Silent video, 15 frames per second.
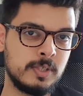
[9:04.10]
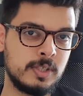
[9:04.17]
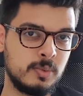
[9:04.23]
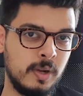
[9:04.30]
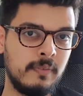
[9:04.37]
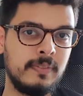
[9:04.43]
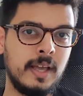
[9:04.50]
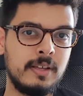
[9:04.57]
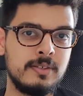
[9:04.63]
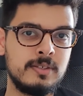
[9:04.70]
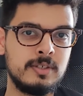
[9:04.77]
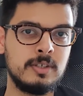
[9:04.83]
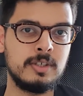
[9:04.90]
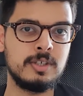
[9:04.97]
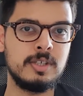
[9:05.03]

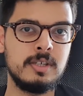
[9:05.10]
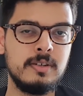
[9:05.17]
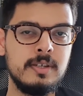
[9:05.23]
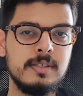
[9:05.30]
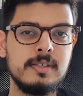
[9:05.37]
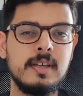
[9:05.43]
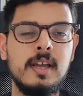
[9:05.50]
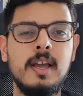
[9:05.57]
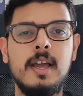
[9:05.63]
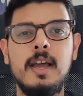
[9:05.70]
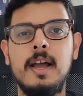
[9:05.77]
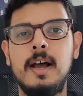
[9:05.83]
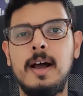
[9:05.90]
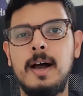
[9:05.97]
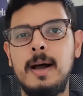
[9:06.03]
12,000 Turkish liras.
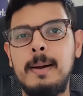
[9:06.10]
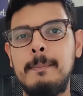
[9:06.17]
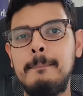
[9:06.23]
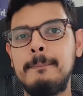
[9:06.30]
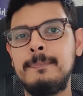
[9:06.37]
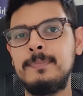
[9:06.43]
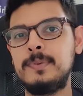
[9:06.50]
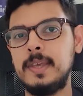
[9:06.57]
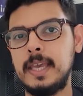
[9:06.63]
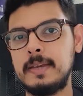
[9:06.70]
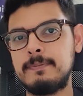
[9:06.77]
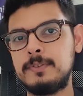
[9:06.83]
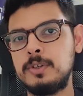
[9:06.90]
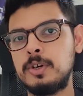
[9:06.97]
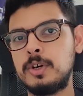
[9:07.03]

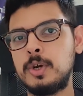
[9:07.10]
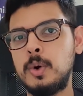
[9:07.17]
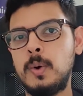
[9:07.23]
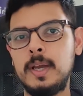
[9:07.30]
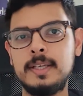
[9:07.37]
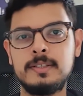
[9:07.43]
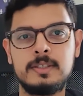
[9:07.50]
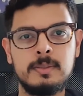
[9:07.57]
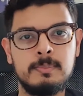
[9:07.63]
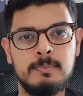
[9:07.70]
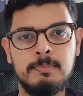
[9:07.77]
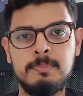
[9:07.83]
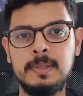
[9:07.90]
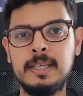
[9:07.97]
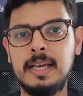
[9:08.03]
If you're going to
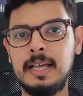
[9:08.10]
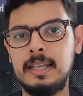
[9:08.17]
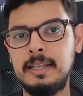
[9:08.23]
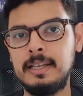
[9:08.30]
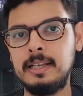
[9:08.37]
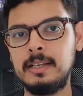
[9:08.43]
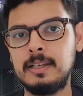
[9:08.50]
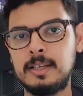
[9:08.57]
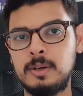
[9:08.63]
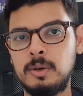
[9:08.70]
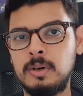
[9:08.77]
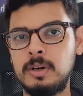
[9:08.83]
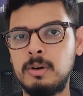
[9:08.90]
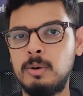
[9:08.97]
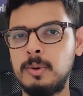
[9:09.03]

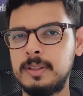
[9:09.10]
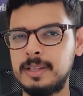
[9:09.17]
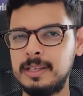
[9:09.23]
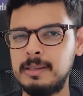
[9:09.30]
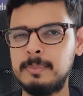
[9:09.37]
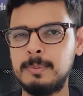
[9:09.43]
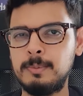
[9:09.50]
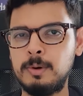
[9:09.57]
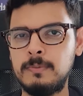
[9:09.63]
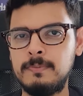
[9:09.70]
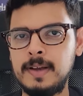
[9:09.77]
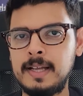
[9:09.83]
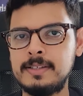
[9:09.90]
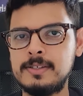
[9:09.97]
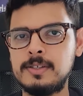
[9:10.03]
go with a little bit more
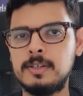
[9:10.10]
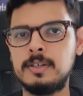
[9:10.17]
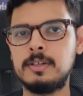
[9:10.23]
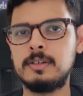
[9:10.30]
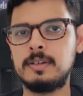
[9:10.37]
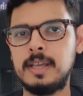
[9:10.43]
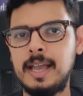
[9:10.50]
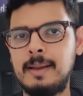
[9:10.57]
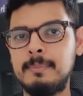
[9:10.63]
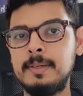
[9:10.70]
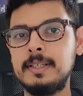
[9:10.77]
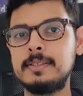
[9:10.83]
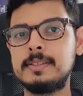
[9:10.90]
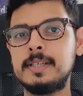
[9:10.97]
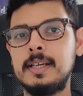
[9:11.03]
fancier
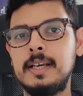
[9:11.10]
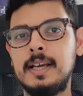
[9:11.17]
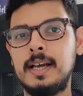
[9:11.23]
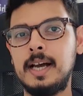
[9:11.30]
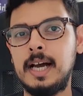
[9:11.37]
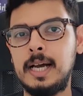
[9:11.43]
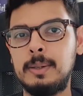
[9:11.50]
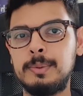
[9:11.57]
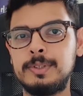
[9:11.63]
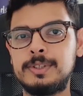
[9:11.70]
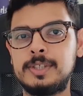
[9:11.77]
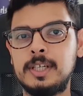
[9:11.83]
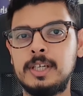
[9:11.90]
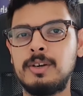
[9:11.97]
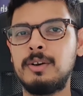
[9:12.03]
cabinets, I would
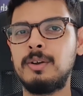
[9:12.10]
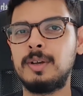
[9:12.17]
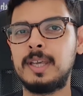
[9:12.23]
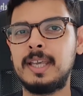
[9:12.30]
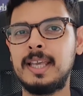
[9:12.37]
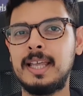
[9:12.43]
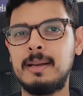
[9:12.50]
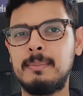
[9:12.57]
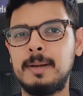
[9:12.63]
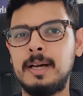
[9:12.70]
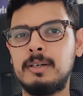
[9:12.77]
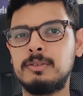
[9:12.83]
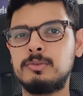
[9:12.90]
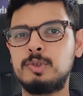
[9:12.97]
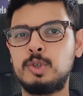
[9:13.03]
say you're looking at
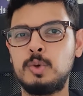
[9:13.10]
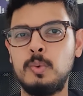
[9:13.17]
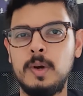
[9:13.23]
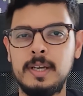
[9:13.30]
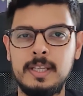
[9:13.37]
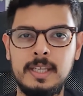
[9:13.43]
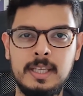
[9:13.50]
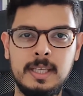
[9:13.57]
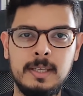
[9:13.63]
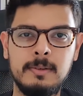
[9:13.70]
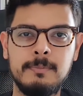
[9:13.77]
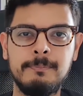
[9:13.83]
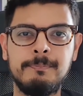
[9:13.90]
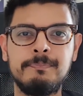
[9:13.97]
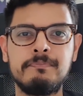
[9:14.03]
about
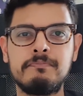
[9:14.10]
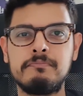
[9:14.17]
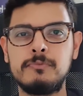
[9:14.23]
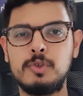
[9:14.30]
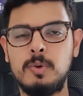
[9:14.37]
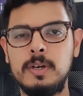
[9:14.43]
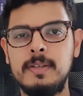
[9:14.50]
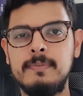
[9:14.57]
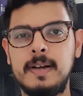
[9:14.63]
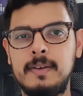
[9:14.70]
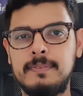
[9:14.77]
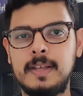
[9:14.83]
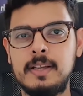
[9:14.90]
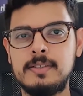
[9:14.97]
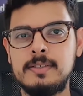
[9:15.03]

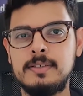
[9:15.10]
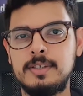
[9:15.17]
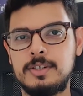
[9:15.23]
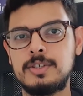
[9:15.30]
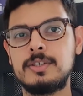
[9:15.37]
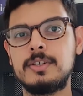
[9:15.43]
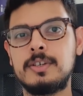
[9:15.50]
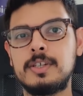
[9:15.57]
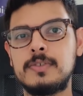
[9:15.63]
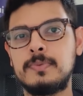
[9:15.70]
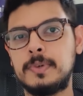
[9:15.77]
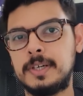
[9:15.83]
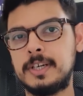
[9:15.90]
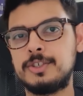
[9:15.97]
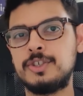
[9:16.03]
25,000 Turkish liras
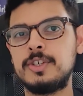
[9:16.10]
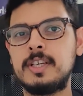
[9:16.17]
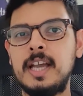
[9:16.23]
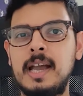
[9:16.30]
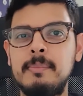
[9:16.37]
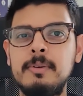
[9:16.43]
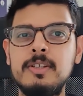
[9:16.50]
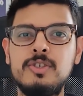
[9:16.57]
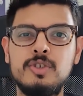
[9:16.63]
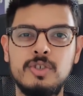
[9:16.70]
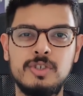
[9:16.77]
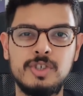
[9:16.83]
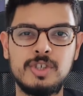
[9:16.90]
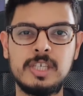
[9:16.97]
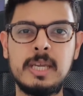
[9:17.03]
for kitchen cabinets. So
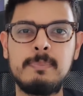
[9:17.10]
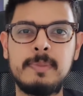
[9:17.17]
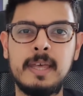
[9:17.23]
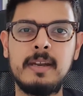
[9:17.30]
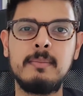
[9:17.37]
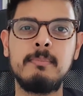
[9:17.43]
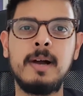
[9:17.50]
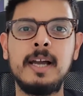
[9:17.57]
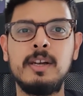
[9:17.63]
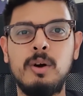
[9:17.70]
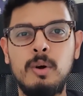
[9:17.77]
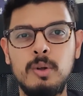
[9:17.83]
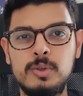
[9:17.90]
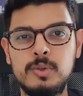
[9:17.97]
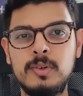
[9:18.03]
just keep that in mind.
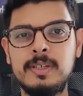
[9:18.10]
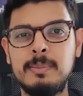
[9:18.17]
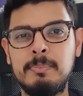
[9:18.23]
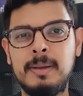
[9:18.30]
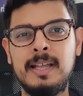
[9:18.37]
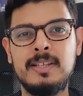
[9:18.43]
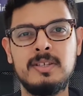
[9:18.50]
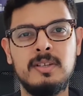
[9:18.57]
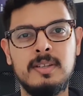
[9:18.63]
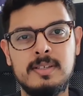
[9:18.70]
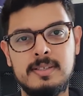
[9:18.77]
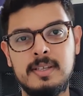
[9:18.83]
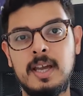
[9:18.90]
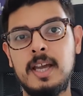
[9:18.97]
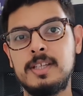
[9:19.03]
Also, it depends on the
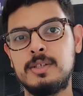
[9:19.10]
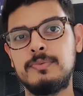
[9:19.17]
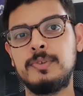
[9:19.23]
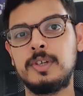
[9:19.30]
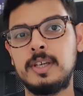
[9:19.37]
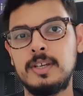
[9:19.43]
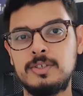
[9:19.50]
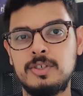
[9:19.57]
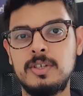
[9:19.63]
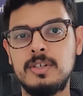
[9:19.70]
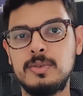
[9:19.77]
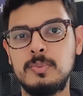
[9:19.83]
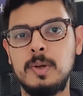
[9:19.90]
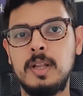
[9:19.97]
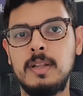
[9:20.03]
size of your kitchen
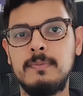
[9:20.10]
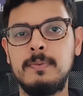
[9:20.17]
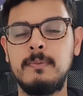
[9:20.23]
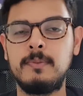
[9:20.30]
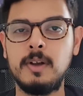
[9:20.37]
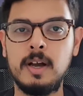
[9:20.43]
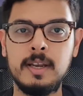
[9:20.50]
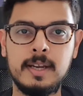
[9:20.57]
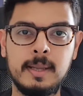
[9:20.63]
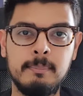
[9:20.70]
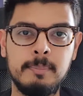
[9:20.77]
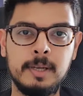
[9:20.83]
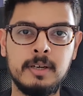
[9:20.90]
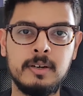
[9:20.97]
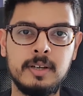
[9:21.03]
as well. If you've got a
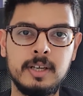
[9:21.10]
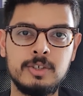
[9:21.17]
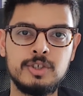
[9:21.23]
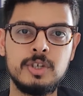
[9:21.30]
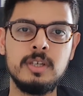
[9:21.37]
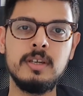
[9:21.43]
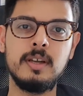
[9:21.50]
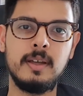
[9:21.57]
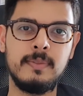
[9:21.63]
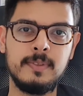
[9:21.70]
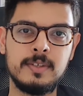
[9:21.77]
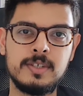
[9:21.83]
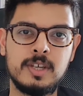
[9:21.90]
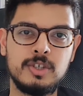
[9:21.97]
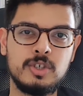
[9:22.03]
bigger kitchen, and
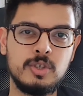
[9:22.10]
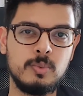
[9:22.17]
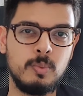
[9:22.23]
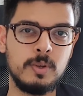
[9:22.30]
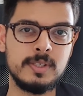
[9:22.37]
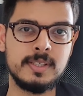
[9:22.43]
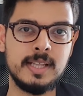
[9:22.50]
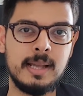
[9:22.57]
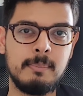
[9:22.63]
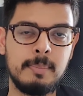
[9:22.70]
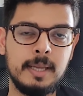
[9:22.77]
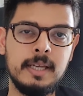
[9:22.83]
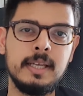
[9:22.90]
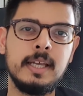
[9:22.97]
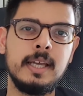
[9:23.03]
this kitchen wasn't that
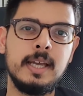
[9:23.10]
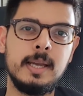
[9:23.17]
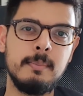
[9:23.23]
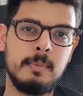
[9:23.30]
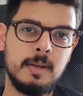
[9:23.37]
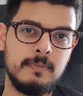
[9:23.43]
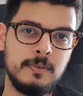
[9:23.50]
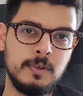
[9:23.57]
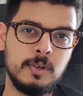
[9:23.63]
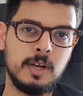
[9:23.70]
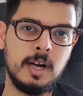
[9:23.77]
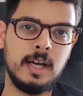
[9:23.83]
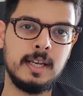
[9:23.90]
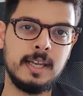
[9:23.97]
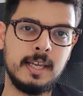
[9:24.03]
big, but if you
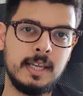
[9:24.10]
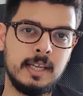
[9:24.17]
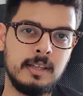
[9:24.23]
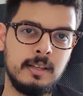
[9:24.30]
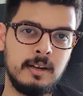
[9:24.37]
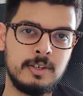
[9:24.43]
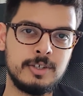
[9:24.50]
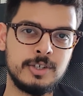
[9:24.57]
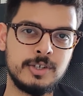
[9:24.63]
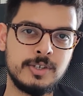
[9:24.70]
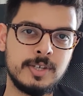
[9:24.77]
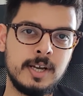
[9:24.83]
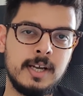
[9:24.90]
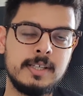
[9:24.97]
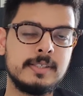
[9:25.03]
got a larger
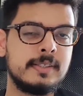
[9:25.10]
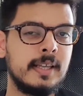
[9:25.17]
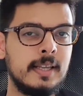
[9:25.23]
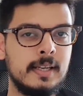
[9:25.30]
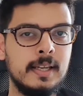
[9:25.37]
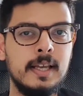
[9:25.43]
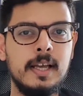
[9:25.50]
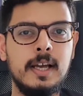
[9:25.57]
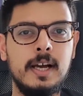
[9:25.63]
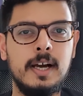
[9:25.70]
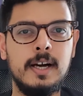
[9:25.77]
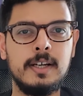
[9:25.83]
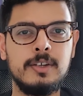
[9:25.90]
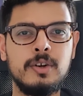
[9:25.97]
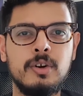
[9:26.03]
size, then
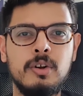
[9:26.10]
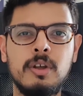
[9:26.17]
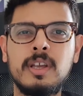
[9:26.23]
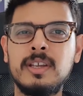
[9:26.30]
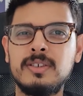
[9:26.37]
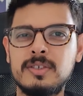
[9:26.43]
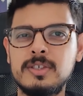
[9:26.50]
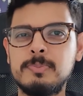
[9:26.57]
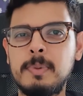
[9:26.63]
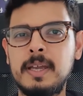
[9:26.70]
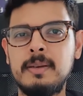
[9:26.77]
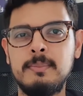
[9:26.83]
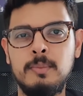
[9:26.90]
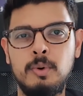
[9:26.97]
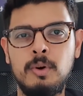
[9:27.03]
you're looking to
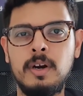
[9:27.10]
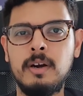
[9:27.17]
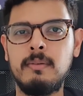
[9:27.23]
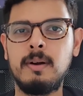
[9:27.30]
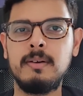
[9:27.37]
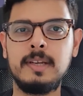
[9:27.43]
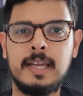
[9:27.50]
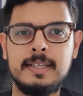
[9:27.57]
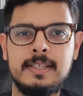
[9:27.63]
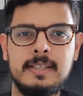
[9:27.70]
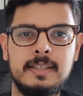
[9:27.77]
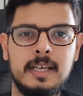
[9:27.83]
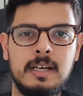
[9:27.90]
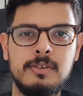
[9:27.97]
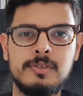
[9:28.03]
spend more, around
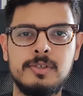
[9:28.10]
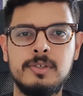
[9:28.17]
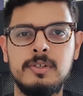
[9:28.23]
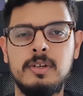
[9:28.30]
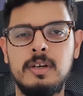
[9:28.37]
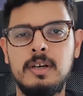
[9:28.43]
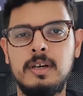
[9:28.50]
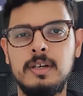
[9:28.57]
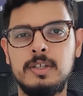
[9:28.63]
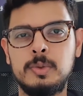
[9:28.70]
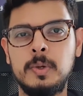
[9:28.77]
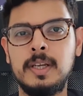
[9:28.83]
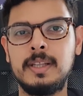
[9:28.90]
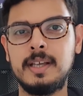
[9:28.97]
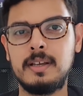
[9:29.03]
18,000,
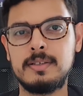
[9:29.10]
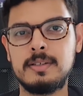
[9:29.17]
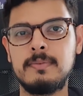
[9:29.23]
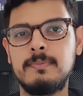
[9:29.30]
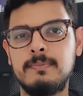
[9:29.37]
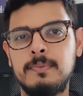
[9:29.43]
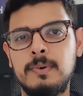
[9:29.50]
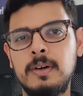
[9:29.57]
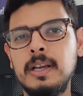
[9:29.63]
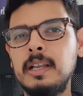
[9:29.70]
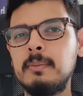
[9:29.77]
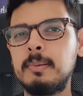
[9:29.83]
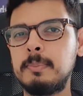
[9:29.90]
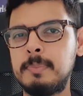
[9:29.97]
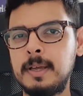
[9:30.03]
20,000 for a
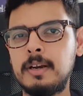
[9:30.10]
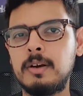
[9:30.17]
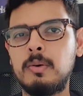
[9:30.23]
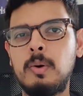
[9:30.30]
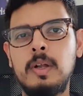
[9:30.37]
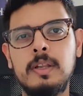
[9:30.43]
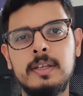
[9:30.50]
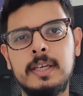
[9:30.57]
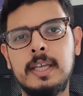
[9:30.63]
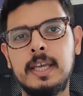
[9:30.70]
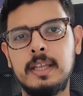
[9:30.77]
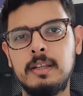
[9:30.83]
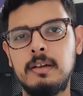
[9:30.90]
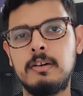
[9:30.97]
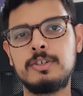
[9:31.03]
little bit better quality
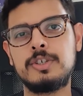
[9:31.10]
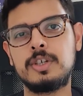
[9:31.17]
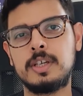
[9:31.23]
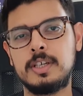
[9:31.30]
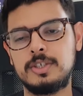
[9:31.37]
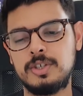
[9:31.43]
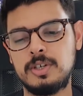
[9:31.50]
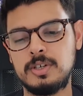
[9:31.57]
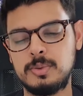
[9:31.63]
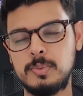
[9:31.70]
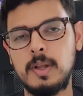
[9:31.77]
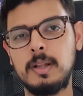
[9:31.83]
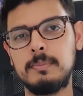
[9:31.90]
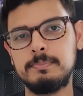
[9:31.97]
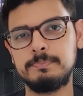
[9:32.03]
and larger kitchen as
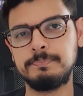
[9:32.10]
well.